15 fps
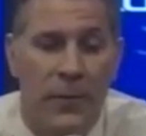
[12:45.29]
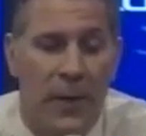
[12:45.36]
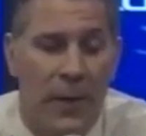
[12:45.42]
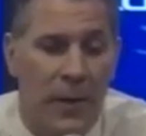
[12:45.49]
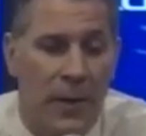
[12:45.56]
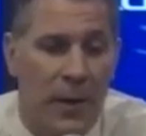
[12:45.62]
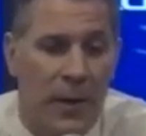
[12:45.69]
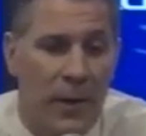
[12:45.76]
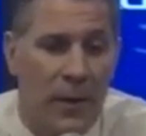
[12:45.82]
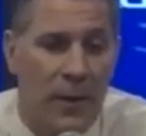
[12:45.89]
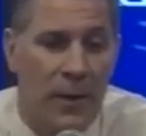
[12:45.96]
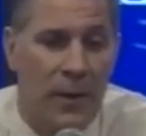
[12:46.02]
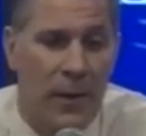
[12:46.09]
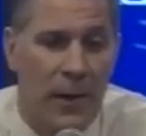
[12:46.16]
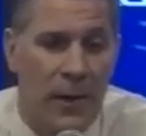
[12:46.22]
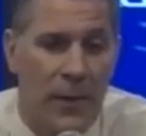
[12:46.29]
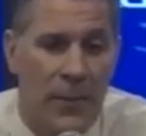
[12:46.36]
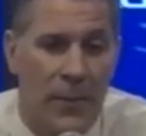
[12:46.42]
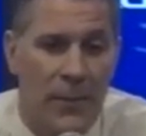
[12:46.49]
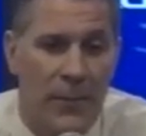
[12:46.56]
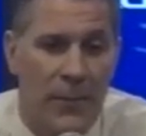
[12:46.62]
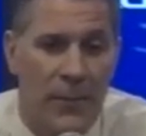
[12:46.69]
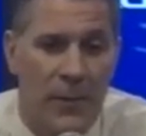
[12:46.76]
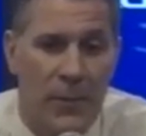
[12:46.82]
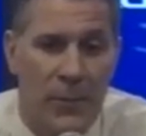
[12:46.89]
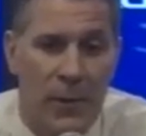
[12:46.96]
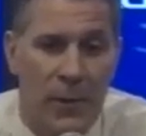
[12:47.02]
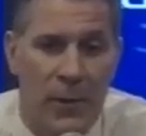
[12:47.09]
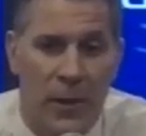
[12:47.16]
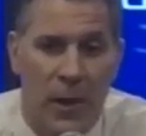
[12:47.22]
And so
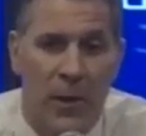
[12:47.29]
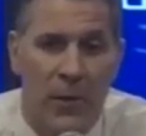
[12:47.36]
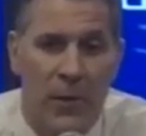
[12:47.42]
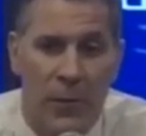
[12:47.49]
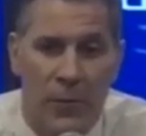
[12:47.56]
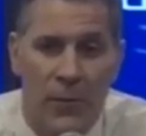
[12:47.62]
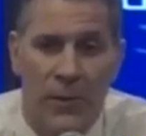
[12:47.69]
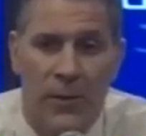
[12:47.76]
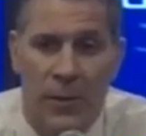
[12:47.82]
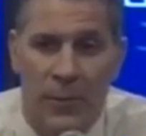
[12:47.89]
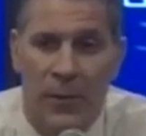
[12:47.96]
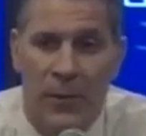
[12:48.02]
we had gone over some